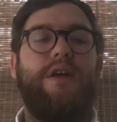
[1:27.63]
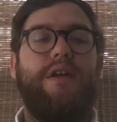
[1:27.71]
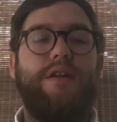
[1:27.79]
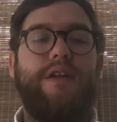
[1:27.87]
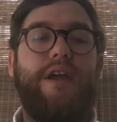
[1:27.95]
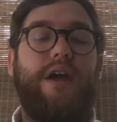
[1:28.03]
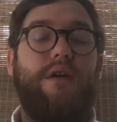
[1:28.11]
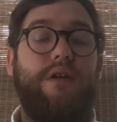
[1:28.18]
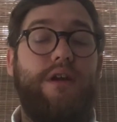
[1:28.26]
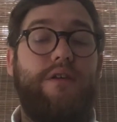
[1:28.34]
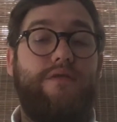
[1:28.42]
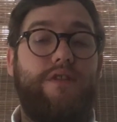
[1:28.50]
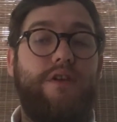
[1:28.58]
Now,
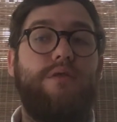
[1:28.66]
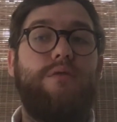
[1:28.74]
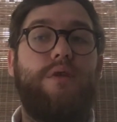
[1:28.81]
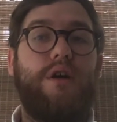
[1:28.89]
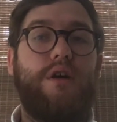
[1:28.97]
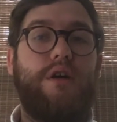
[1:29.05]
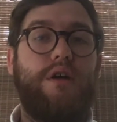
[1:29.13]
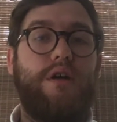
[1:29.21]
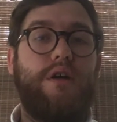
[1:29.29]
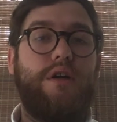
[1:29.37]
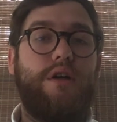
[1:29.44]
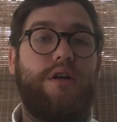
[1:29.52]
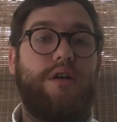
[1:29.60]
if you
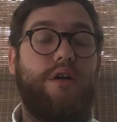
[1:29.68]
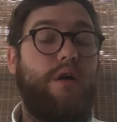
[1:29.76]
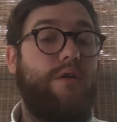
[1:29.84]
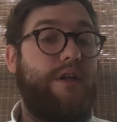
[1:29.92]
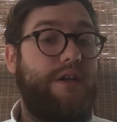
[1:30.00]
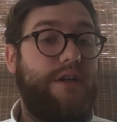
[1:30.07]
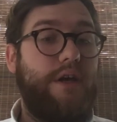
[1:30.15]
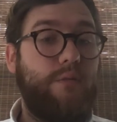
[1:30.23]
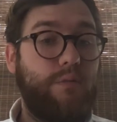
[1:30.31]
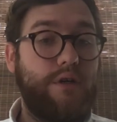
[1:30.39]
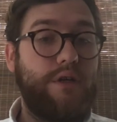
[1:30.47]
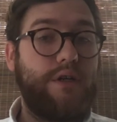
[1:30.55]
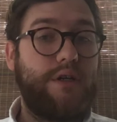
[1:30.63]
are on a
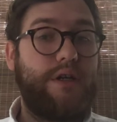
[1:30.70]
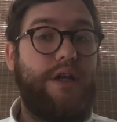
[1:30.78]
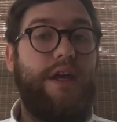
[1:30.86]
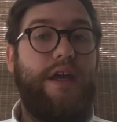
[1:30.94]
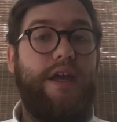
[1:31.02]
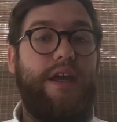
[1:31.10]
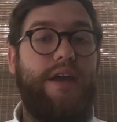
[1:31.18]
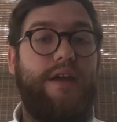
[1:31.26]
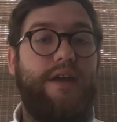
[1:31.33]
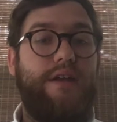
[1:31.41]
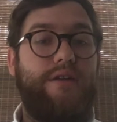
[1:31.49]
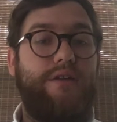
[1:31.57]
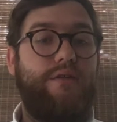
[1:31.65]
network
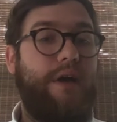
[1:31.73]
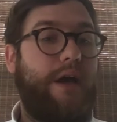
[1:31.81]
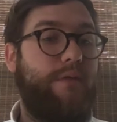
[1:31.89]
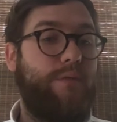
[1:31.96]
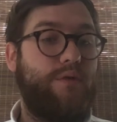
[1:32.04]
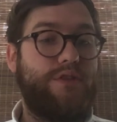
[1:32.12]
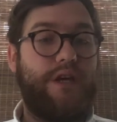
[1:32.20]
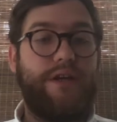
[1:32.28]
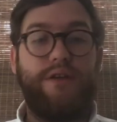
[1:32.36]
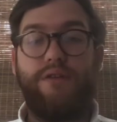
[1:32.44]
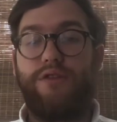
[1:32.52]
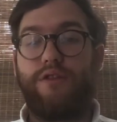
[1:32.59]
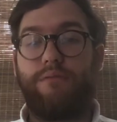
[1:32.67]
and you have
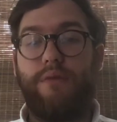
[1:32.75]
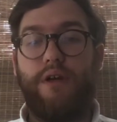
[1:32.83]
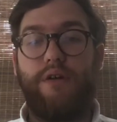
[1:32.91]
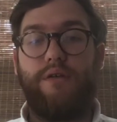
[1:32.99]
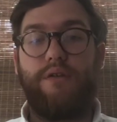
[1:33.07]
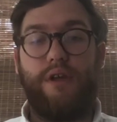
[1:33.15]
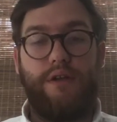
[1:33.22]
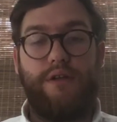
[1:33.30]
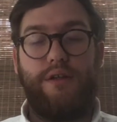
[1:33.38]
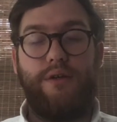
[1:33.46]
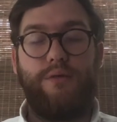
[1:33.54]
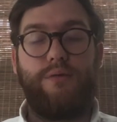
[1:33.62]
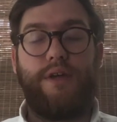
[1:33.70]
multi-user mode and
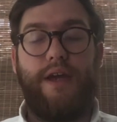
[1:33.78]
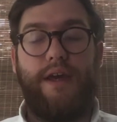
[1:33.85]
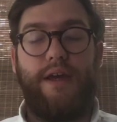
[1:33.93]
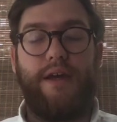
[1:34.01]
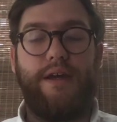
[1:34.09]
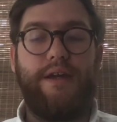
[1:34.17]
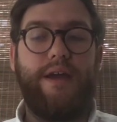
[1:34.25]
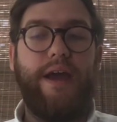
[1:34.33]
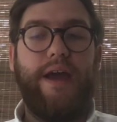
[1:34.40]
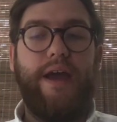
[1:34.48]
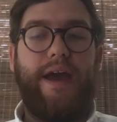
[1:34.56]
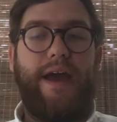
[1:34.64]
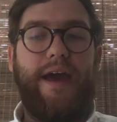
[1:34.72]
you can
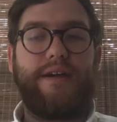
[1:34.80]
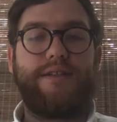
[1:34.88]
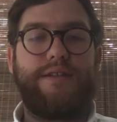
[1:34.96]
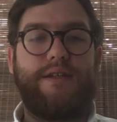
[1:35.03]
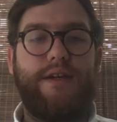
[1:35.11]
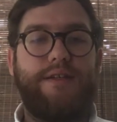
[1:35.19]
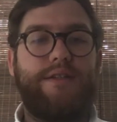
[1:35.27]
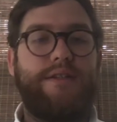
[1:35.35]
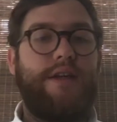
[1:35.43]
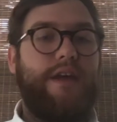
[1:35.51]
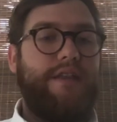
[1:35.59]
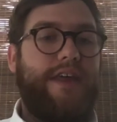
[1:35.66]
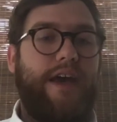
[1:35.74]
access
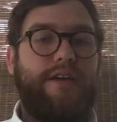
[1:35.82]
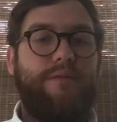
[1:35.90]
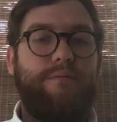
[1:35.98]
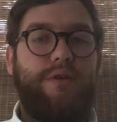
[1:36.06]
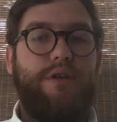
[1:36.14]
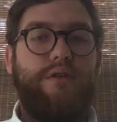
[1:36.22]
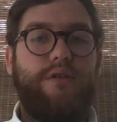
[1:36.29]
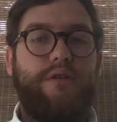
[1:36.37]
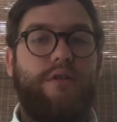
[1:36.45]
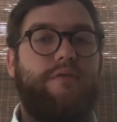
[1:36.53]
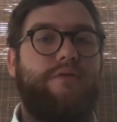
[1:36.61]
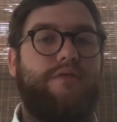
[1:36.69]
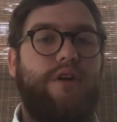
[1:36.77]
that computer
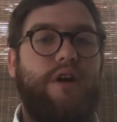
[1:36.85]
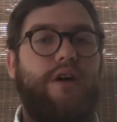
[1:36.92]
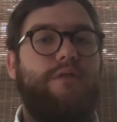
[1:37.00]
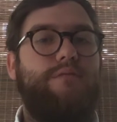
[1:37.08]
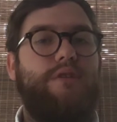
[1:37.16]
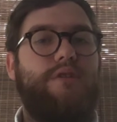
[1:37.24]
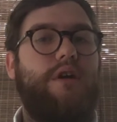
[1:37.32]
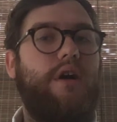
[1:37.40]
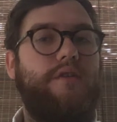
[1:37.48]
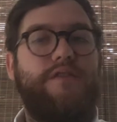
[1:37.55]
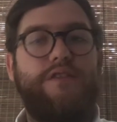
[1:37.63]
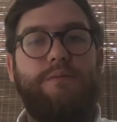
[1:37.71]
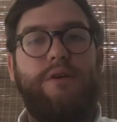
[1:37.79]
from your
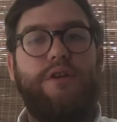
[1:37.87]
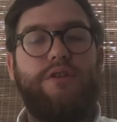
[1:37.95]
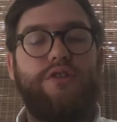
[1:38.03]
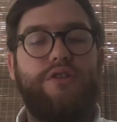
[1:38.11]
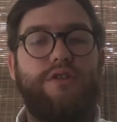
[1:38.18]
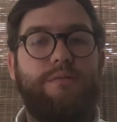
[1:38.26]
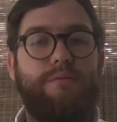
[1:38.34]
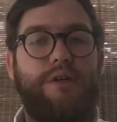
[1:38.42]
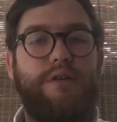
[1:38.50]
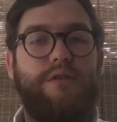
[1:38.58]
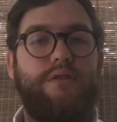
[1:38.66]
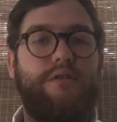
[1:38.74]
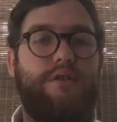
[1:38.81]
office manager's
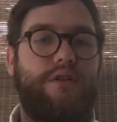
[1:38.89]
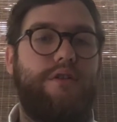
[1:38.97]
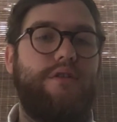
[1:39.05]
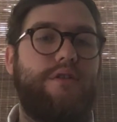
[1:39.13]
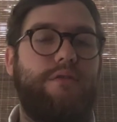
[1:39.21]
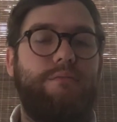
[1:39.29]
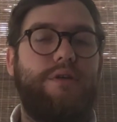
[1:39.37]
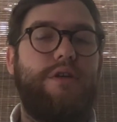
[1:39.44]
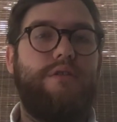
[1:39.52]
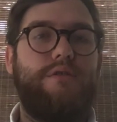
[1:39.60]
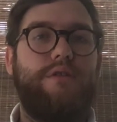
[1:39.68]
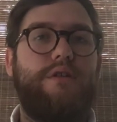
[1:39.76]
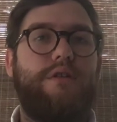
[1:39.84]
computer and your
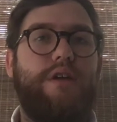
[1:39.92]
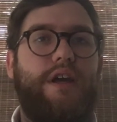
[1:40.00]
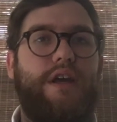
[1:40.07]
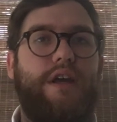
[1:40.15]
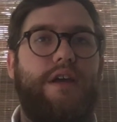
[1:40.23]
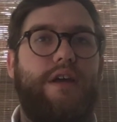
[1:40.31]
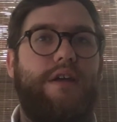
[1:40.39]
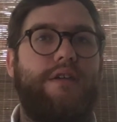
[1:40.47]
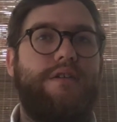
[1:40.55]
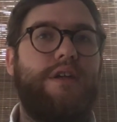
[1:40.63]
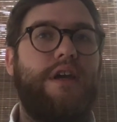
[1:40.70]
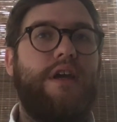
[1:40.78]
computer and